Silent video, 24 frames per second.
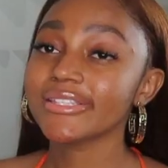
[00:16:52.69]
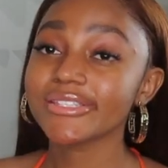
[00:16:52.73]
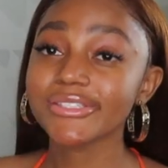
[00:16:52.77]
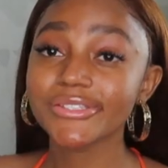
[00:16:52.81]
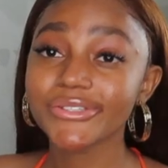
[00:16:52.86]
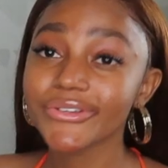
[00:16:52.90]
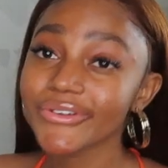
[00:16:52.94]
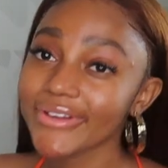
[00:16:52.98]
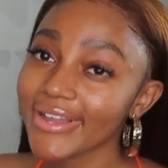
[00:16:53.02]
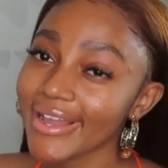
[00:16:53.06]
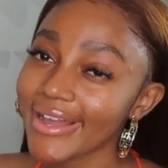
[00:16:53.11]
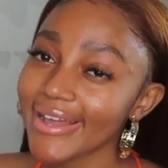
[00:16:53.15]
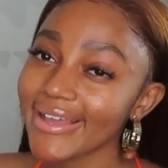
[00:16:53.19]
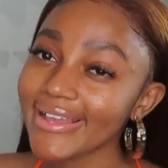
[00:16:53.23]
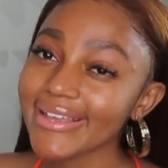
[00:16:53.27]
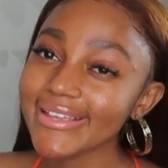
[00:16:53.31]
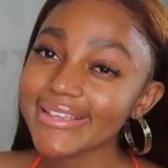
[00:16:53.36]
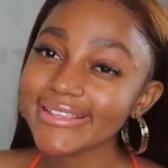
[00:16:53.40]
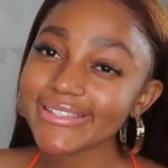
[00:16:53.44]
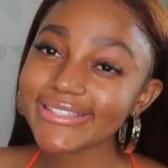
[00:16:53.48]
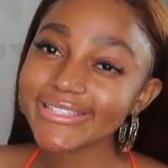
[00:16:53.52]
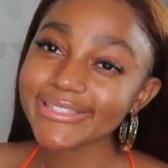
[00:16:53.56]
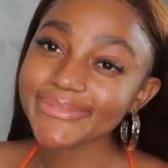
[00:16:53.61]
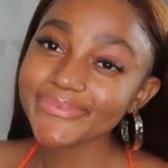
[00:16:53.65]
So
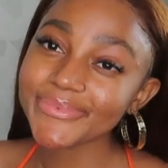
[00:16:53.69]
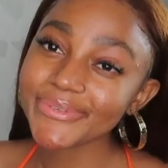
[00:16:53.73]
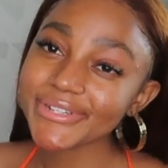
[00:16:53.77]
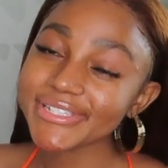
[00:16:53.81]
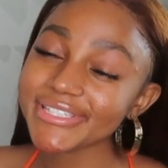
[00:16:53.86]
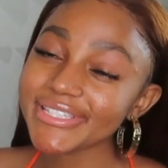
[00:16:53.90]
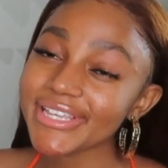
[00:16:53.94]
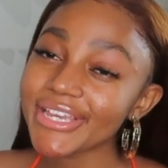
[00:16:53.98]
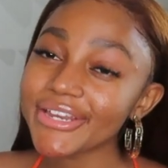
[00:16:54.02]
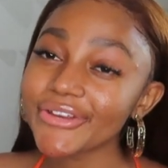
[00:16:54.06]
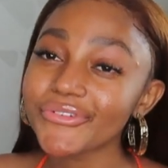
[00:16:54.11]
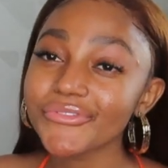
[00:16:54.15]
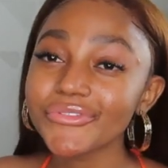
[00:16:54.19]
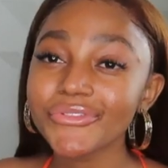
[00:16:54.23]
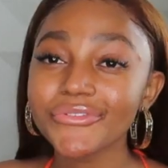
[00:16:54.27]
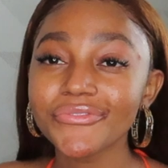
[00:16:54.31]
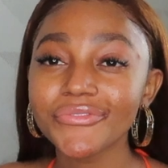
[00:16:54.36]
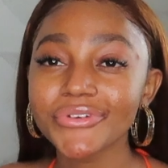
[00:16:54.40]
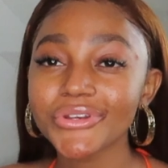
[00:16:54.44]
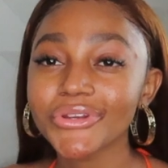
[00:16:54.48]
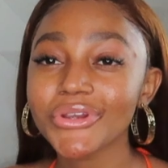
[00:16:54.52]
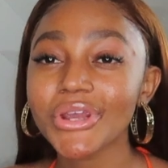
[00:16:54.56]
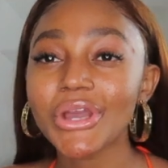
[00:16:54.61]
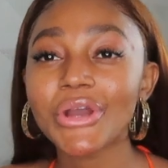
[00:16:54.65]
guys, this marks the end of the
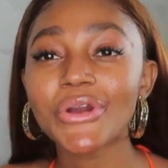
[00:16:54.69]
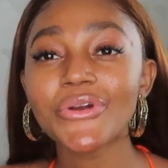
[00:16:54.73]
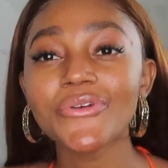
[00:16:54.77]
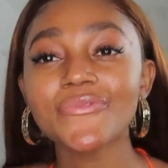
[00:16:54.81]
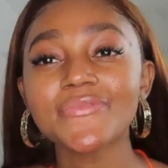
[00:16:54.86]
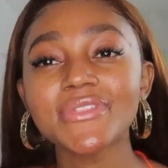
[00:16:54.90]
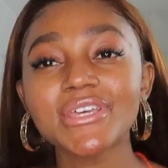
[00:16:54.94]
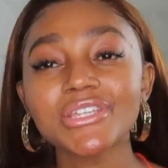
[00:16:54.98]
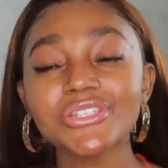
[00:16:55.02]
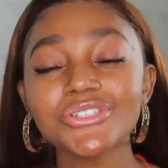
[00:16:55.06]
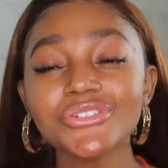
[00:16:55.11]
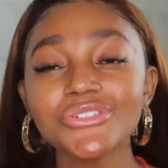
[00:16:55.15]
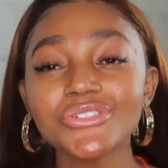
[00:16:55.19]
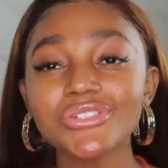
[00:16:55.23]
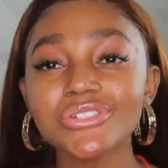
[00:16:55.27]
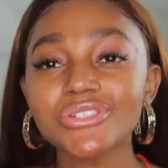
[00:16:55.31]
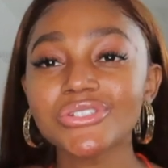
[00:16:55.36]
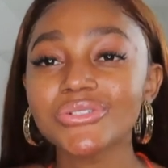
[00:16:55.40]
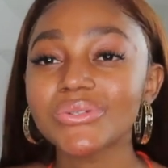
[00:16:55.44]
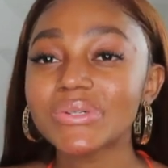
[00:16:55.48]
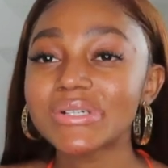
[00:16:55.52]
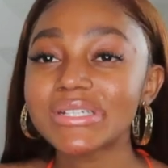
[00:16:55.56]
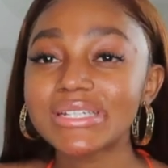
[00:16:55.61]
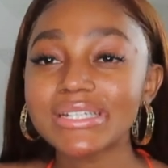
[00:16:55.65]
video. I hope that you
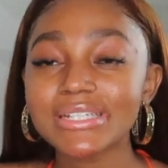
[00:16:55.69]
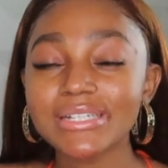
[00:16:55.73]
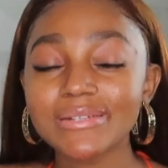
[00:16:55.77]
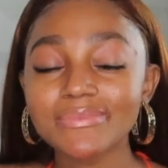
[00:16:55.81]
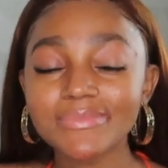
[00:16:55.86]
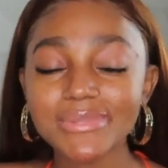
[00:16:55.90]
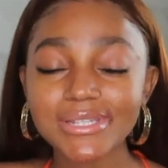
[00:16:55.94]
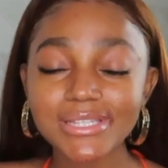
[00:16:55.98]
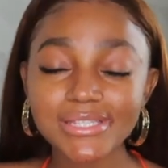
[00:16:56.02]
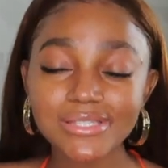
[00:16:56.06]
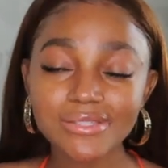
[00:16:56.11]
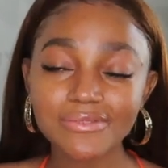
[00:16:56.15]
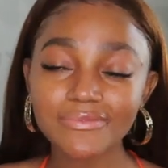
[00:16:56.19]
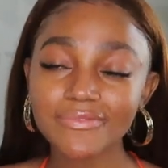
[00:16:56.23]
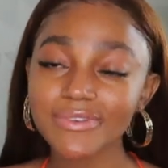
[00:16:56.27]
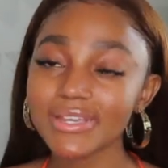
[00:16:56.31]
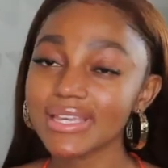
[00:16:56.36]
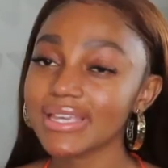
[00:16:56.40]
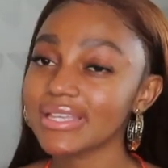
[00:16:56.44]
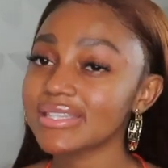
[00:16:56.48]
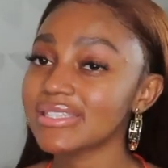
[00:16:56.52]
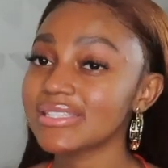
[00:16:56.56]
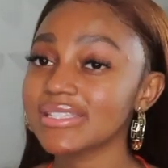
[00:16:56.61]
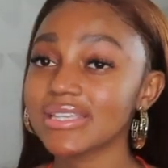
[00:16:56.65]
enjoyed it. Please don't
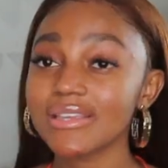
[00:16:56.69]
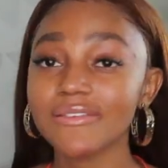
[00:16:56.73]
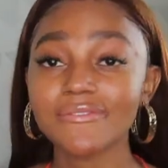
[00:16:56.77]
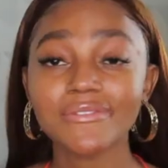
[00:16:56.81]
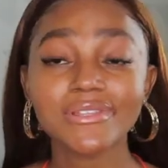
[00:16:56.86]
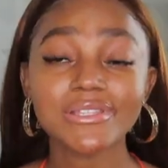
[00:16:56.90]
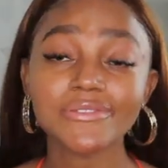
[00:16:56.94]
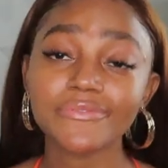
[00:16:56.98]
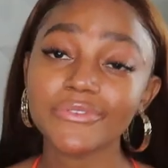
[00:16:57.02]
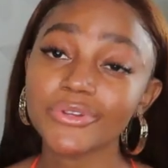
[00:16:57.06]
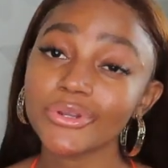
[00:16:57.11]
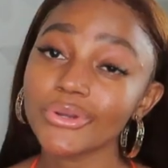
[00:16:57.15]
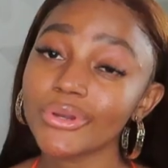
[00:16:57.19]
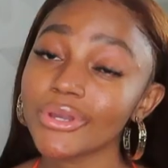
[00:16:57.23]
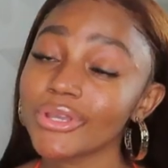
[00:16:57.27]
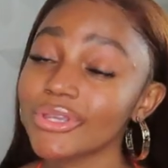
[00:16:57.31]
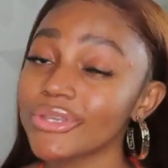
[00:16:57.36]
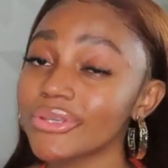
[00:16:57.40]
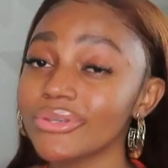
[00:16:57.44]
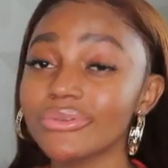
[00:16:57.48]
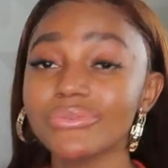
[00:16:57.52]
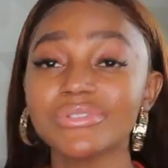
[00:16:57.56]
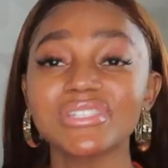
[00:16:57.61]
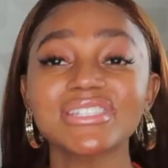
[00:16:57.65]
forget to give this video a
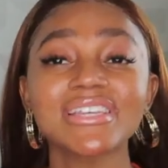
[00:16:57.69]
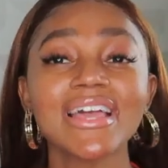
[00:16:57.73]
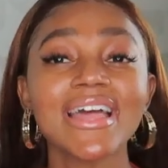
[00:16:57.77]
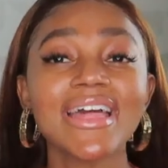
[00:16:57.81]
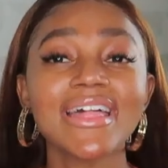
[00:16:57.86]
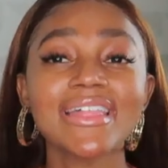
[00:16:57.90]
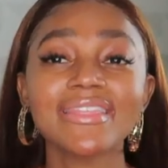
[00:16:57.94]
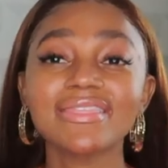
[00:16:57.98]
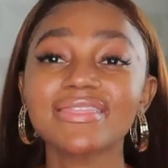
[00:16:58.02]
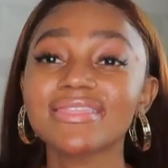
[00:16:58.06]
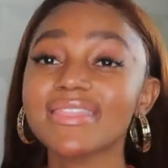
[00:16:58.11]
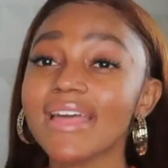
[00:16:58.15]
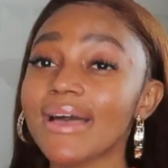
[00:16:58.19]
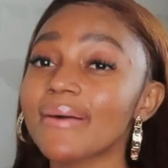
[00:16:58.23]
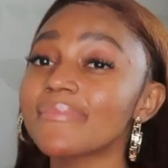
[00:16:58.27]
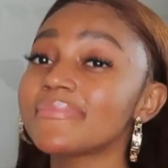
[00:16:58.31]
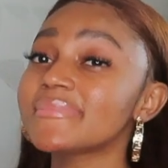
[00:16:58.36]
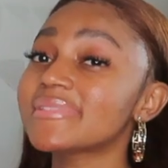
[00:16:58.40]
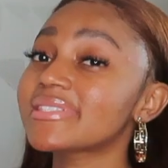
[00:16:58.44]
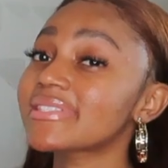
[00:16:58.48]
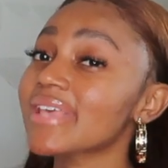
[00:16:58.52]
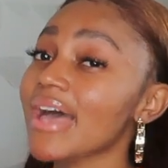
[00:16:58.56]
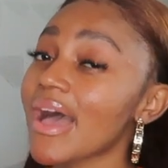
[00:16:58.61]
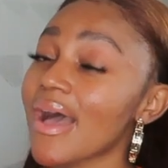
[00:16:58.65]
huge
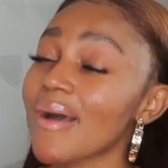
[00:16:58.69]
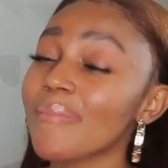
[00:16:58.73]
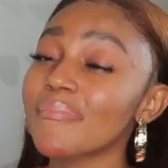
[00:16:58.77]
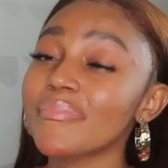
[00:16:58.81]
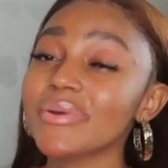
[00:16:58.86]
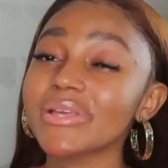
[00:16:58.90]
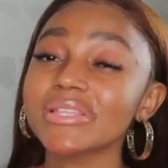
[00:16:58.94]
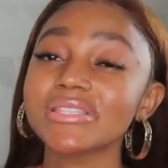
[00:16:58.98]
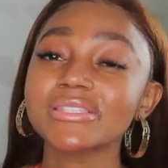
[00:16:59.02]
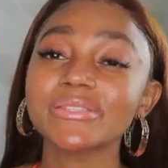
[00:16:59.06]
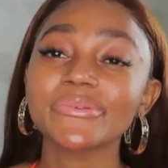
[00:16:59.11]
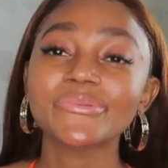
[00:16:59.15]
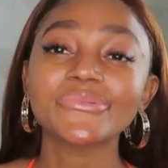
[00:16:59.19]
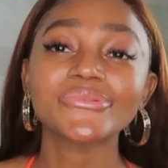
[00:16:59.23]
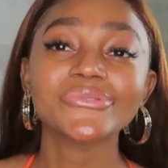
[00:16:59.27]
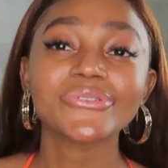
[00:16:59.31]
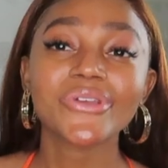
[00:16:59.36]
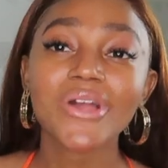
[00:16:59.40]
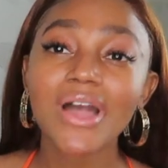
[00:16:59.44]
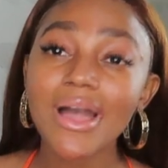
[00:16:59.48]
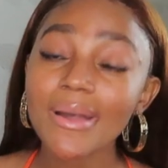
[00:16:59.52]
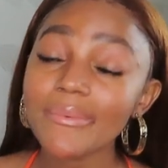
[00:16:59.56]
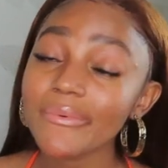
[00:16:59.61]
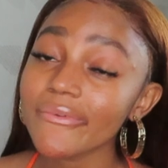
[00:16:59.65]
thumbs up and
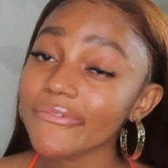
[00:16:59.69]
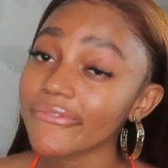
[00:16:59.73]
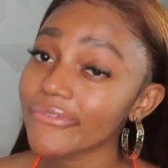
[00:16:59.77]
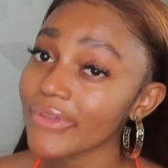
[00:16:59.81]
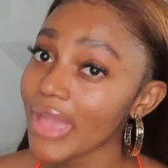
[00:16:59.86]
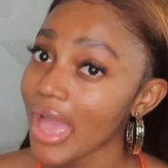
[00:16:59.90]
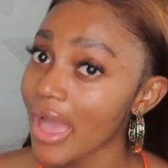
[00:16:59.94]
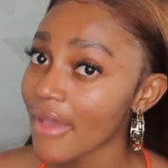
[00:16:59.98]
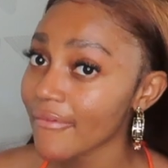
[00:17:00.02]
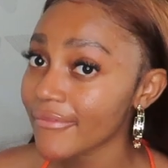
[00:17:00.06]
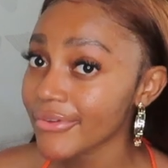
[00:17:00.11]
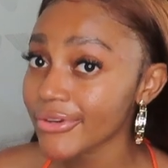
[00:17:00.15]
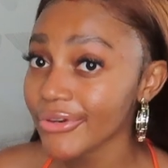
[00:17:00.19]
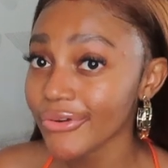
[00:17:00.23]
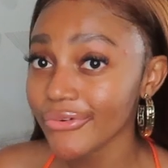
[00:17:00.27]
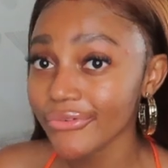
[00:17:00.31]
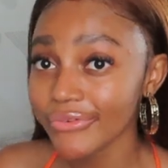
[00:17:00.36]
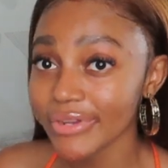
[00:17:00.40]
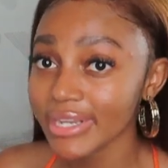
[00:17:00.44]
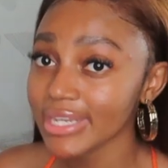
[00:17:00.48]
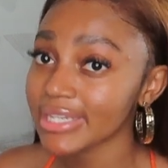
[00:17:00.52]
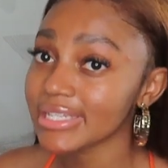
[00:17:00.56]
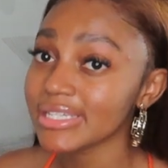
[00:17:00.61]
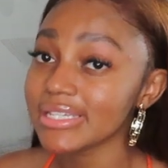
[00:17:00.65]
subscribe if you haven't
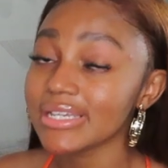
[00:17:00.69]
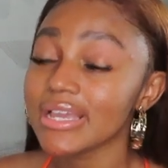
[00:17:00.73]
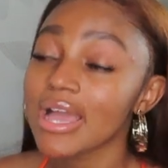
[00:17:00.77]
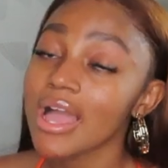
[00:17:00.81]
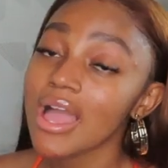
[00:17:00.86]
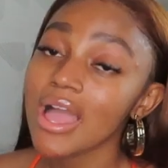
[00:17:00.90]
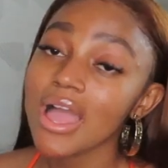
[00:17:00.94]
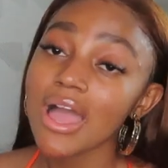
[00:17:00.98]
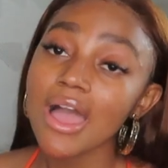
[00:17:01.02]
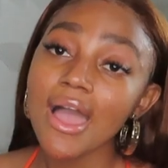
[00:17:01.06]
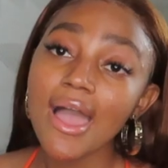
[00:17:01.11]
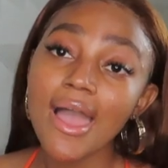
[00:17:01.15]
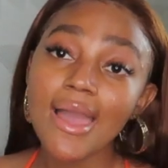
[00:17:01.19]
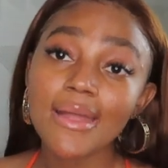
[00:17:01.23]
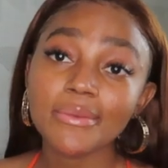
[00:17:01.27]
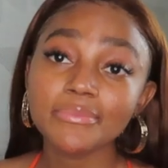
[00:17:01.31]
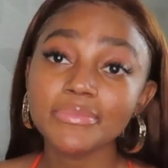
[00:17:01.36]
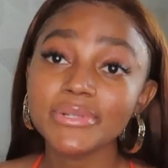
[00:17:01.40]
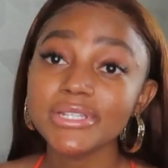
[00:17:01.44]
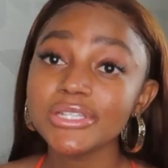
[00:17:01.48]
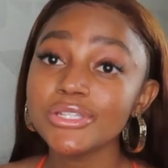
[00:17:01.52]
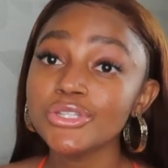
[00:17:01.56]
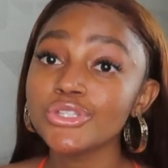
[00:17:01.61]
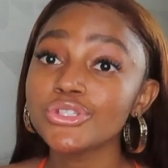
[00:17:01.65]
already,
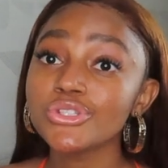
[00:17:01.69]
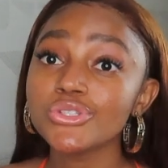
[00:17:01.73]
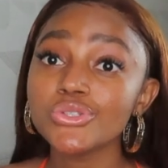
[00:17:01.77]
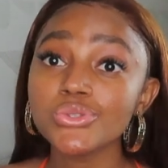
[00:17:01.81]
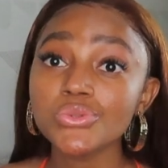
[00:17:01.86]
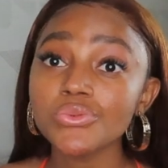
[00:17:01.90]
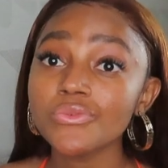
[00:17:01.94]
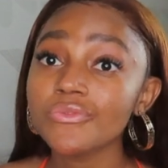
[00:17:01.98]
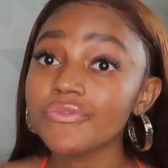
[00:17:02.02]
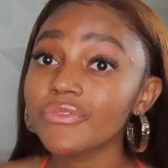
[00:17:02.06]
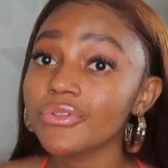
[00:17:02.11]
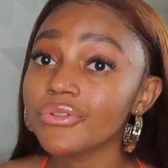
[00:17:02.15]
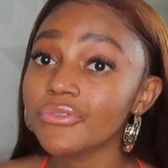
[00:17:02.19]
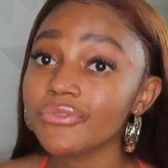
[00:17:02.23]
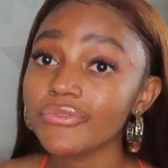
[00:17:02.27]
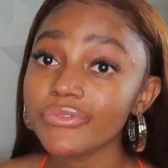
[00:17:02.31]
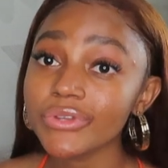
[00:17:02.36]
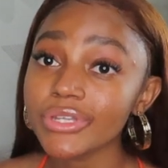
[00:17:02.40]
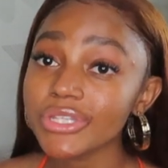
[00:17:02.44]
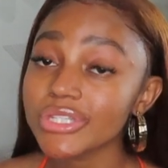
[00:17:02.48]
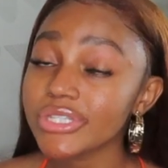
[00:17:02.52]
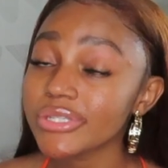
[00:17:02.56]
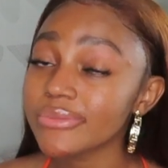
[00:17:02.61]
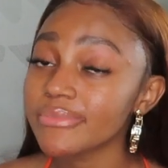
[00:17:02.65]
and please do feel
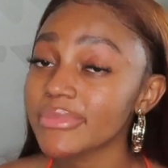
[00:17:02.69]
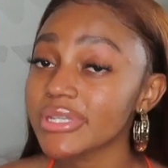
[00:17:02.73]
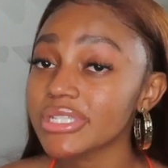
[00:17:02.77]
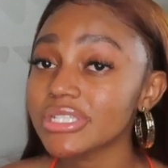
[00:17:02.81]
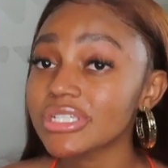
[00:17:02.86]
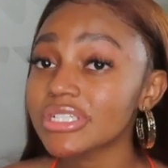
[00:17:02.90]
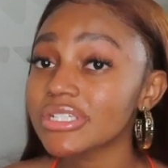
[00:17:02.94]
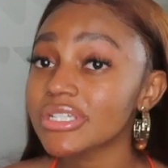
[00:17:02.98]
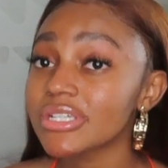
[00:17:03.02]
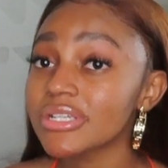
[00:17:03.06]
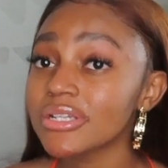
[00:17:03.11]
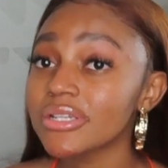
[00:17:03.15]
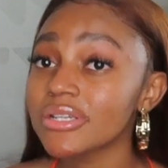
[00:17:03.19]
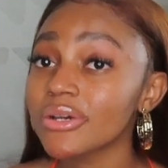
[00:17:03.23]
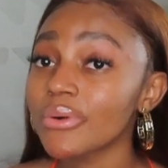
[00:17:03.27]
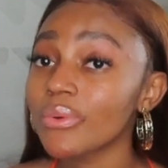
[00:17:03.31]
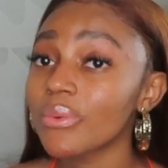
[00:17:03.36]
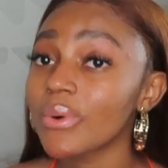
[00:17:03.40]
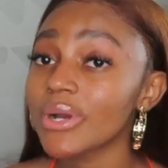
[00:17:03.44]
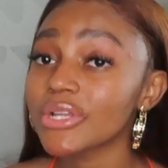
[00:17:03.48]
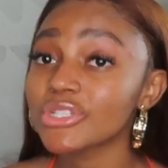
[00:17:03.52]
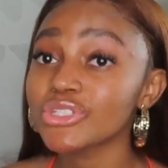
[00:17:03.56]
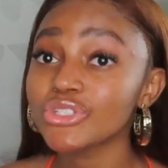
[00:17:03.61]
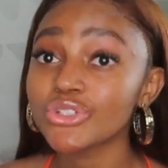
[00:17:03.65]
free to mention
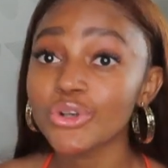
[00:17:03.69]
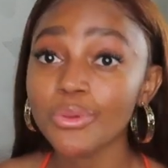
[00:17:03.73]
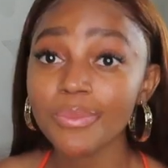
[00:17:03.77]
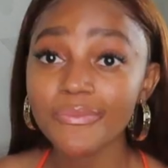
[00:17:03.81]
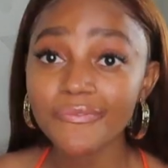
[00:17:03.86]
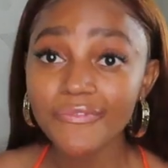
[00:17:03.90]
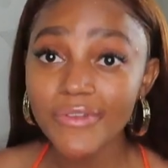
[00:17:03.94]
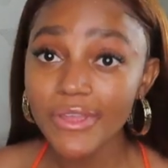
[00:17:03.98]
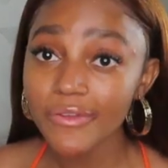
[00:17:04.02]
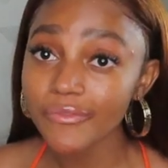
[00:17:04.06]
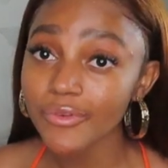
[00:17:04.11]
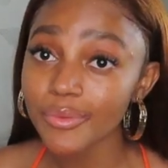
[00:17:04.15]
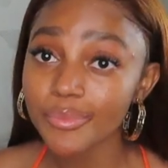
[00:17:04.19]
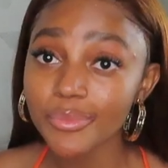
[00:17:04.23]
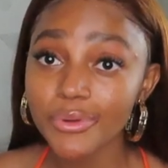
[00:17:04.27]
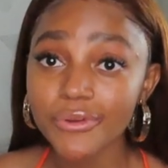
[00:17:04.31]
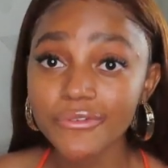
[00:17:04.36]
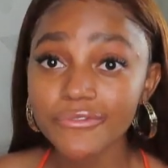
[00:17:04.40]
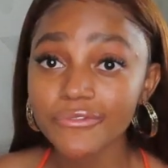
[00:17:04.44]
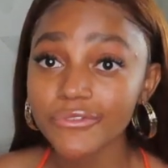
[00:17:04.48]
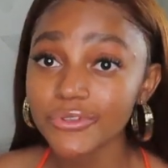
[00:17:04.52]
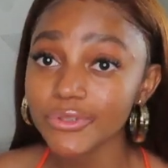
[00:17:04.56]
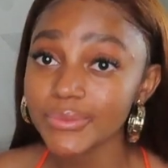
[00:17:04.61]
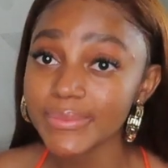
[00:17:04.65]
what your favorite
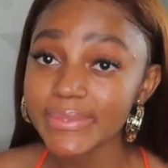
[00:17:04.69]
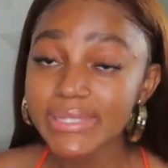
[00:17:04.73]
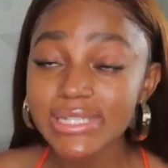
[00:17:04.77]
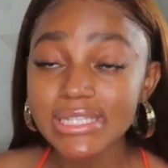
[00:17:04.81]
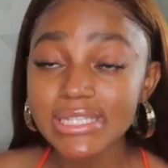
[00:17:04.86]
perfume